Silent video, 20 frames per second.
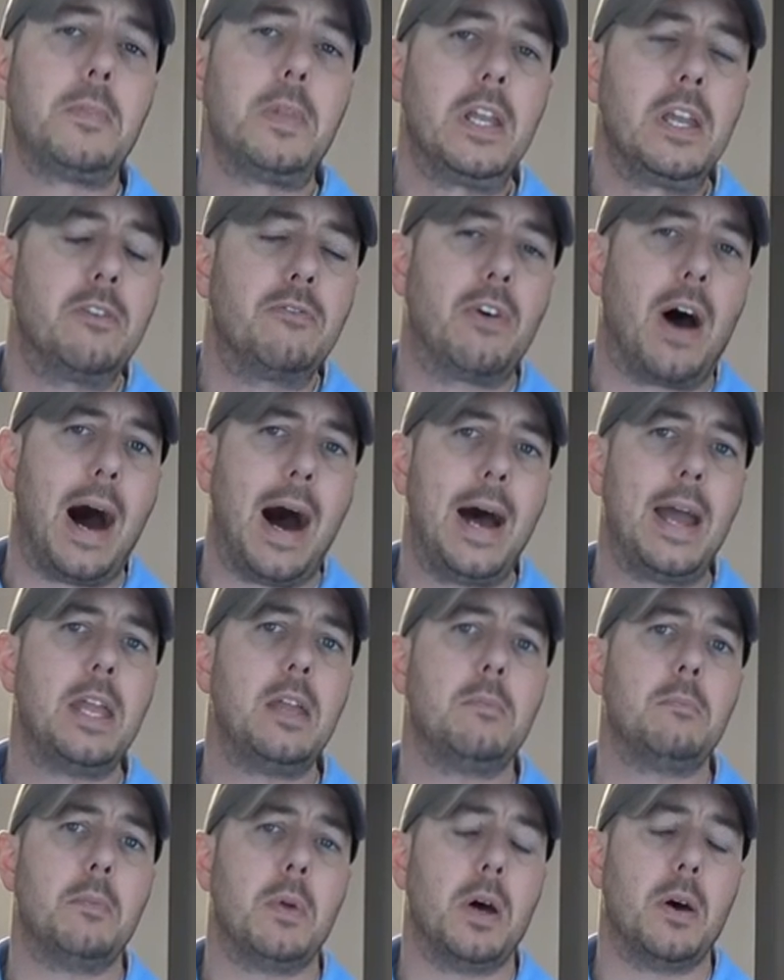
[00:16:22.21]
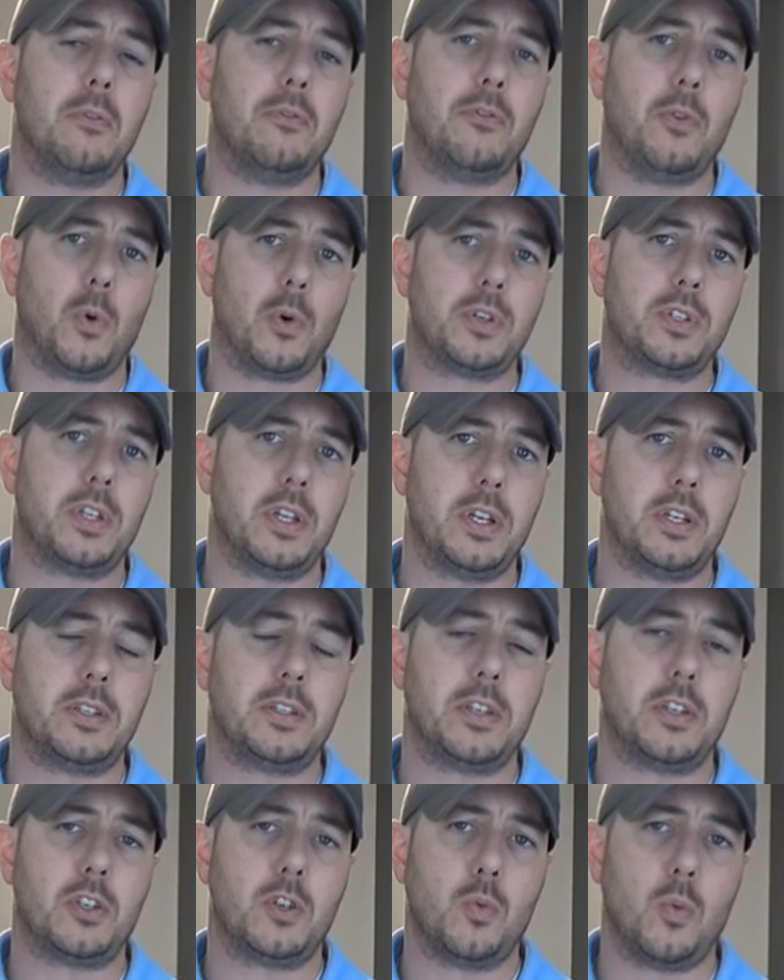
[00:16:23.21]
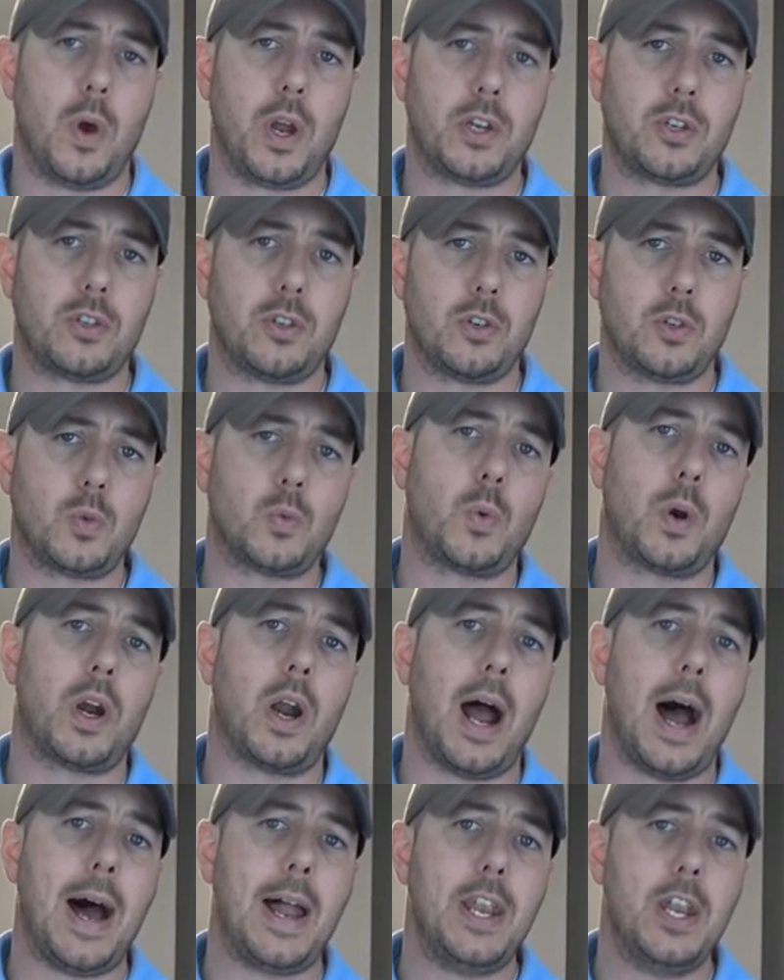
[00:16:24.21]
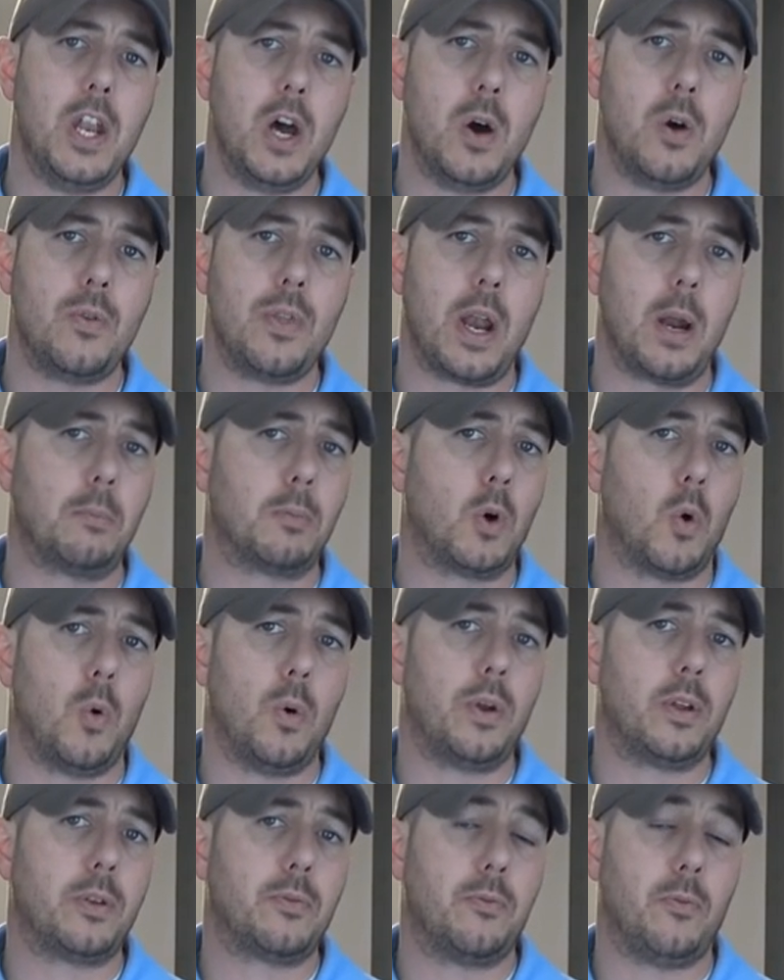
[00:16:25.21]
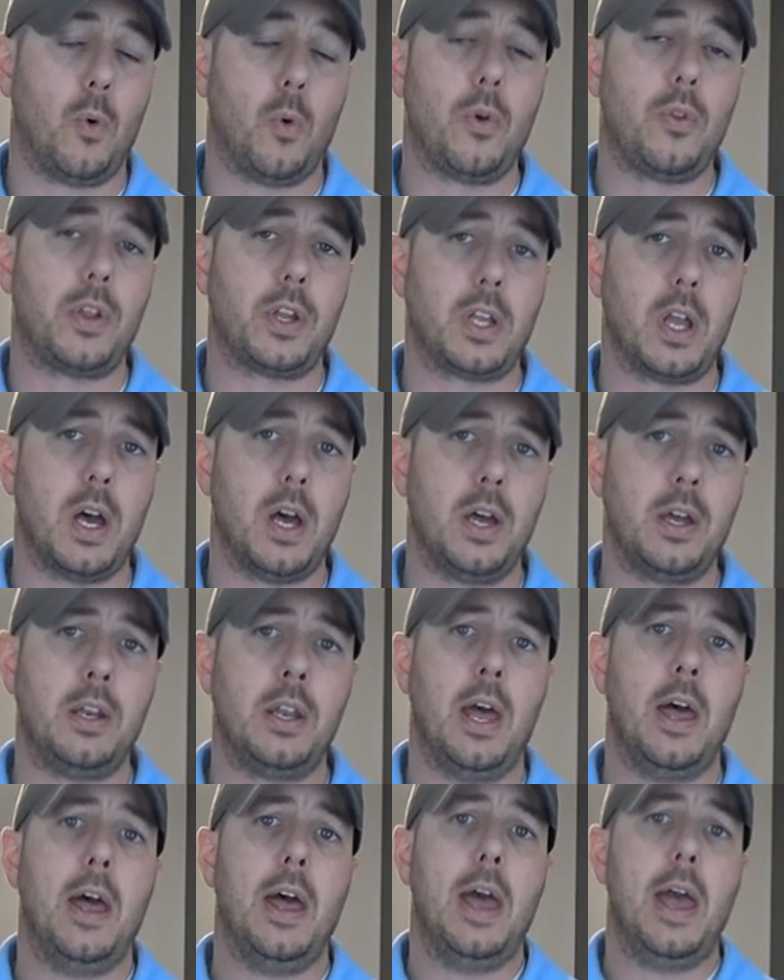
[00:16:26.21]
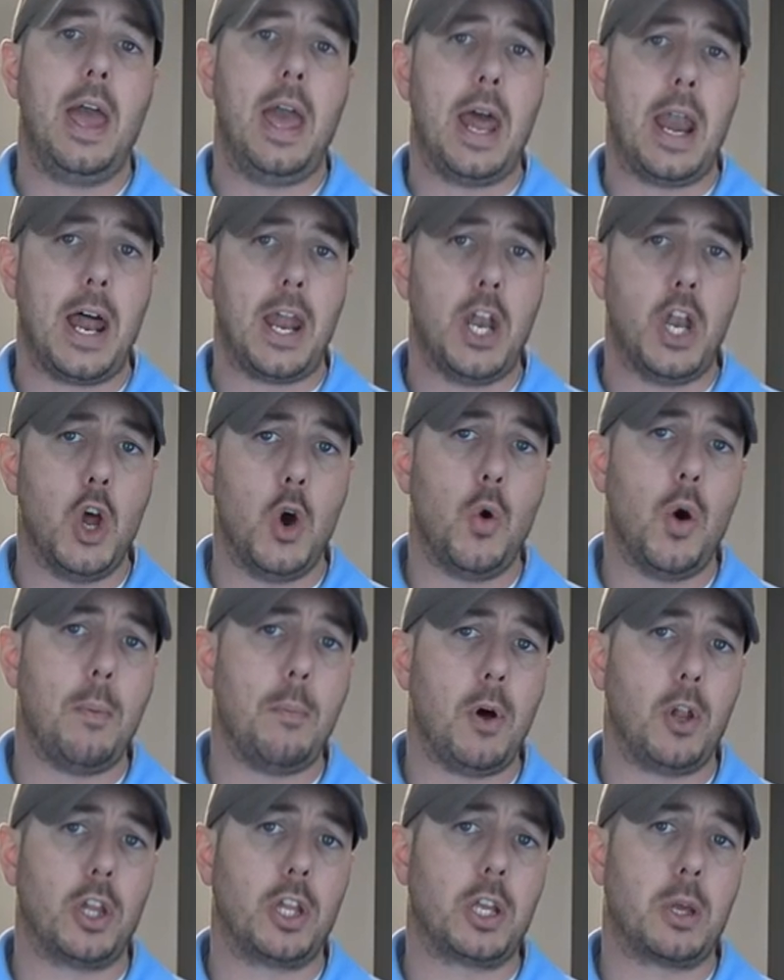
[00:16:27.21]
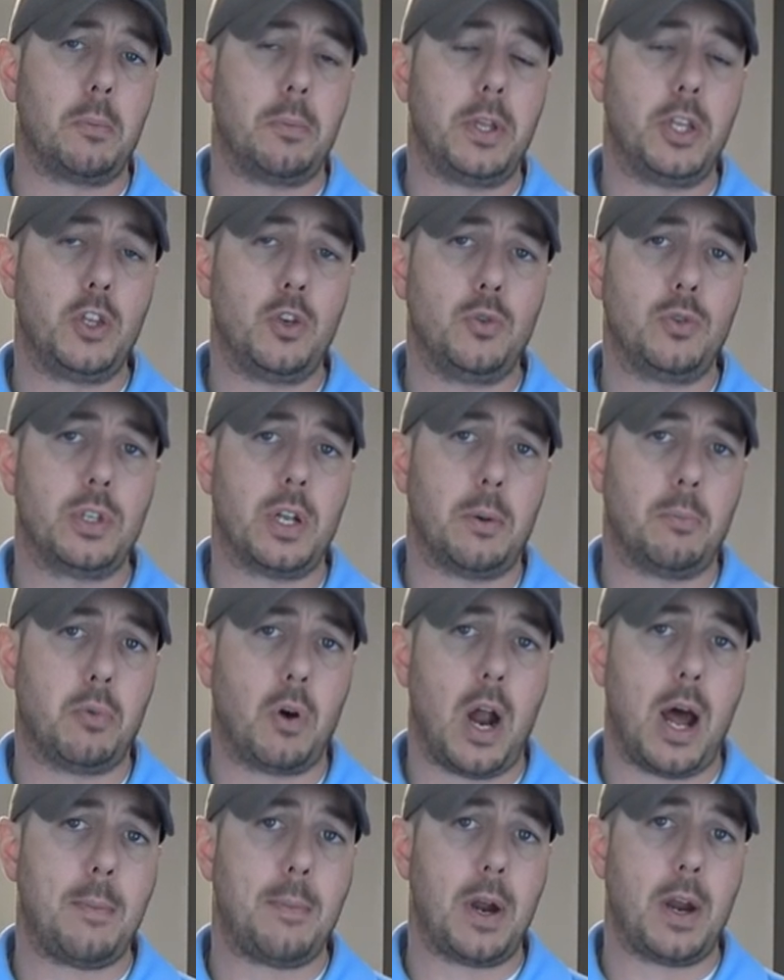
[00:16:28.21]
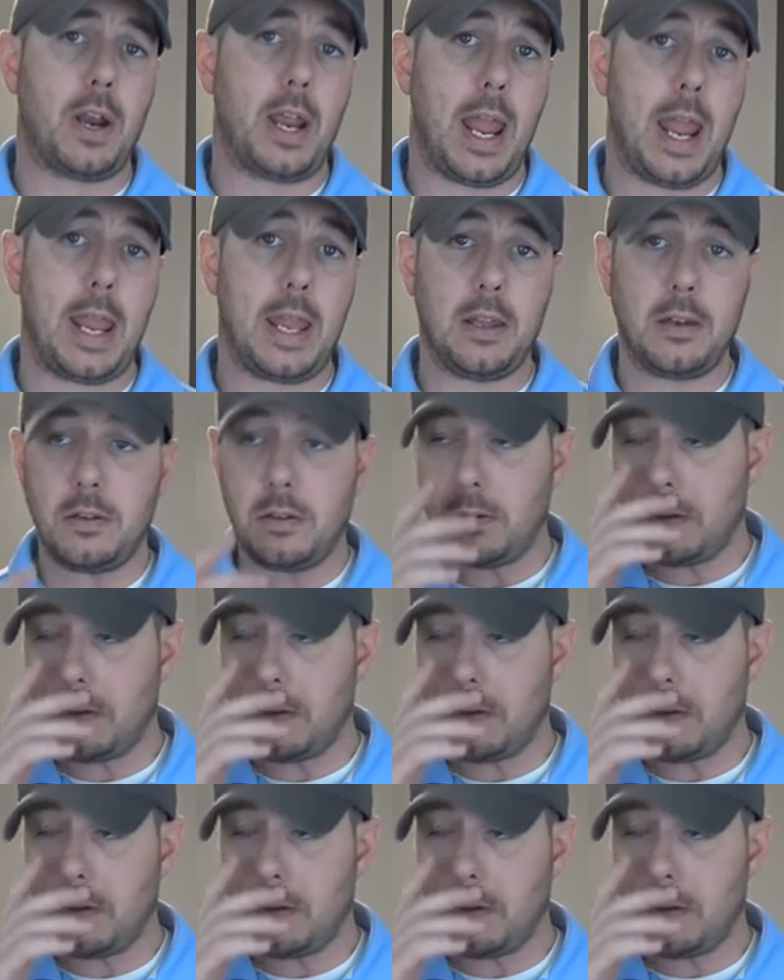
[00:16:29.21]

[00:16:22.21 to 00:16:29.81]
If I am forced in a situation to where I know that I'm going for the gun and I know I'm only going to be using a primary hand,